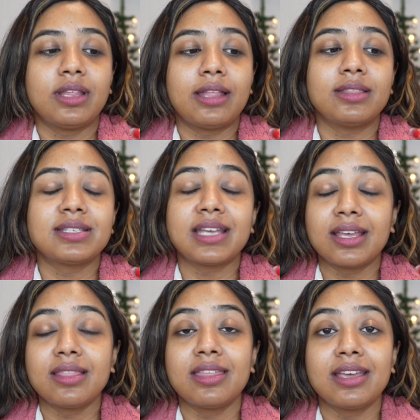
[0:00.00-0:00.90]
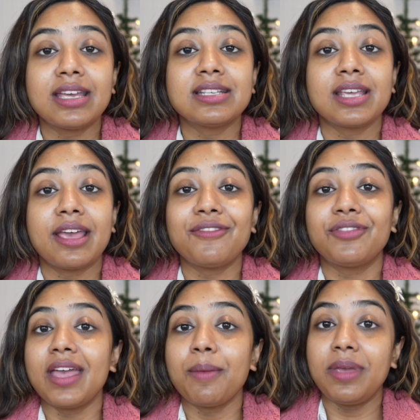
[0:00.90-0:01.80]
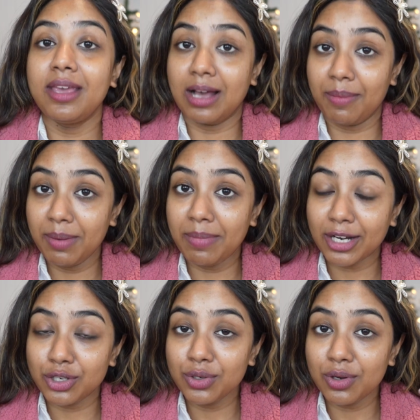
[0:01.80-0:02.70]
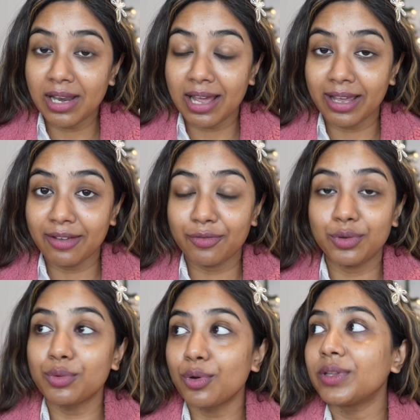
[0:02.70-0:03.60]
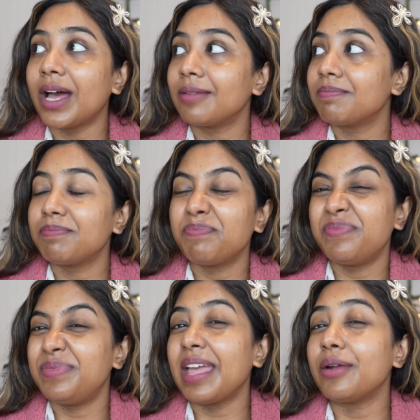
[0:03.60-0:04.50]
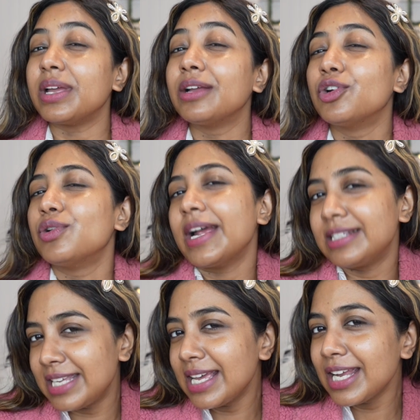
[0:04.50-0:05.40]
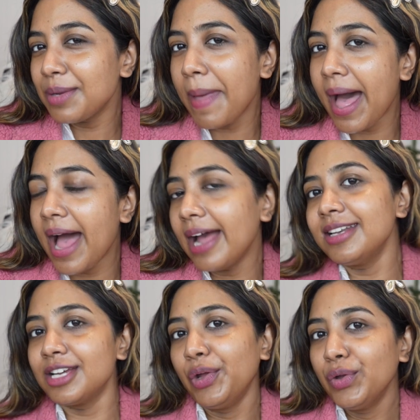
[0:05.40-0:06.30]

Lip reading: And the second thing is, if they be coming back to your life, you know that they're regretting it bad.